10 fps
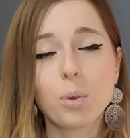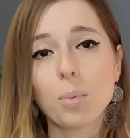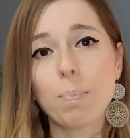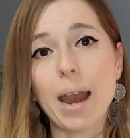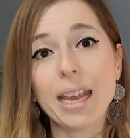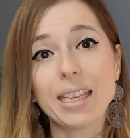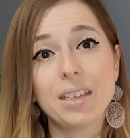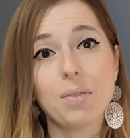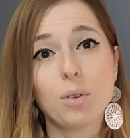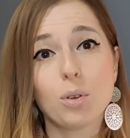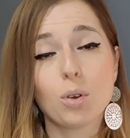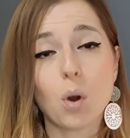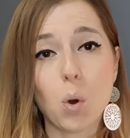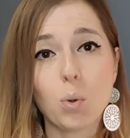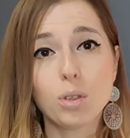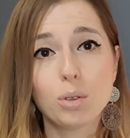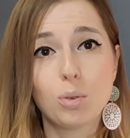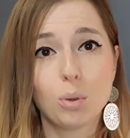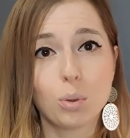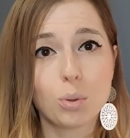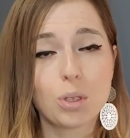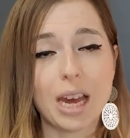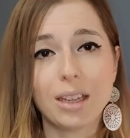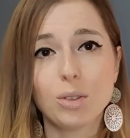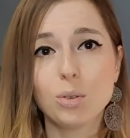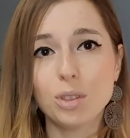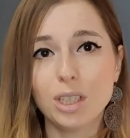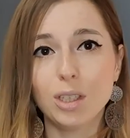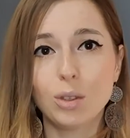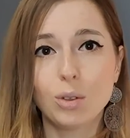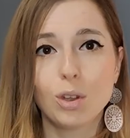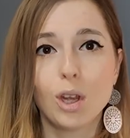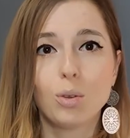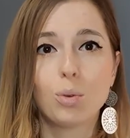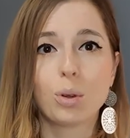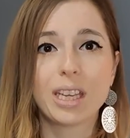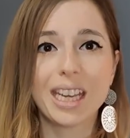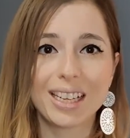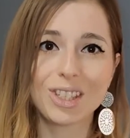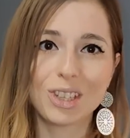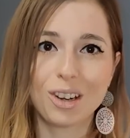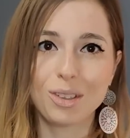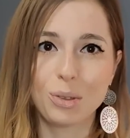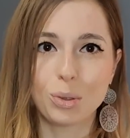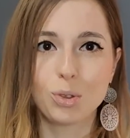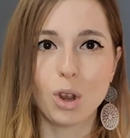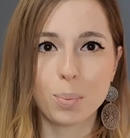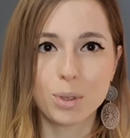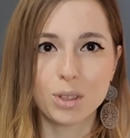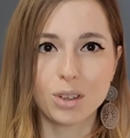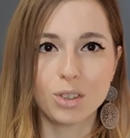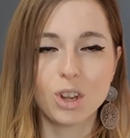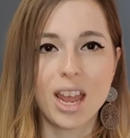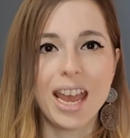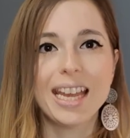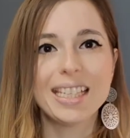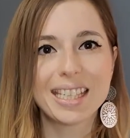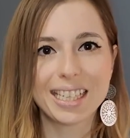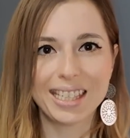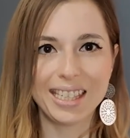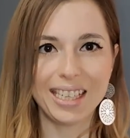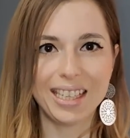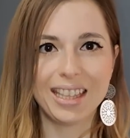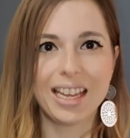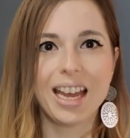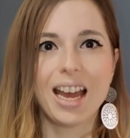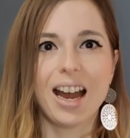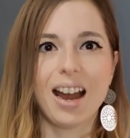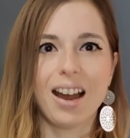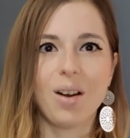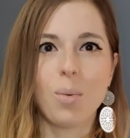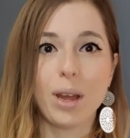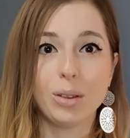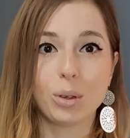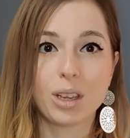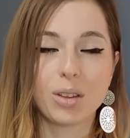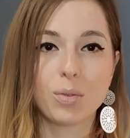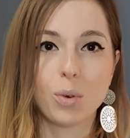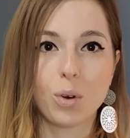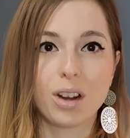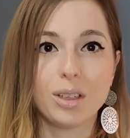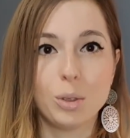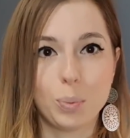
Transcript: you by giving you all the tools that you need to kickstart your job search and succeed when looking for a new